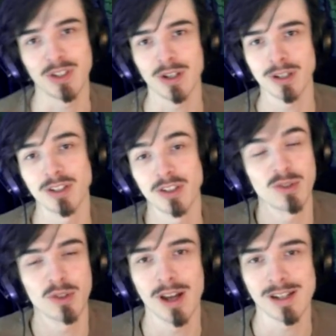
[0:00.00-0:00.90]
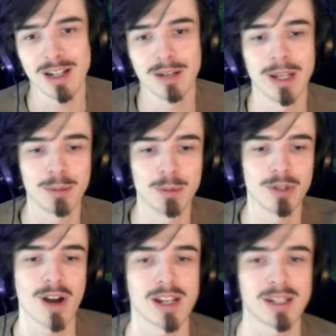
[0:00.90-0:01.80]
you guys like making me
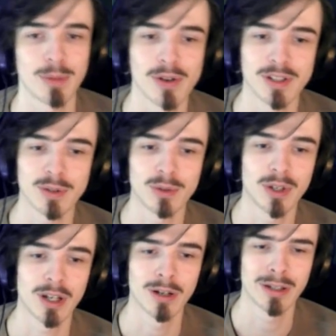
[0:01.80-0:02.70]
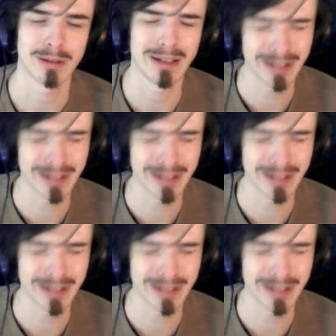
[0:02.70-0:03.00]
cry, I suppose. It's all good. I don't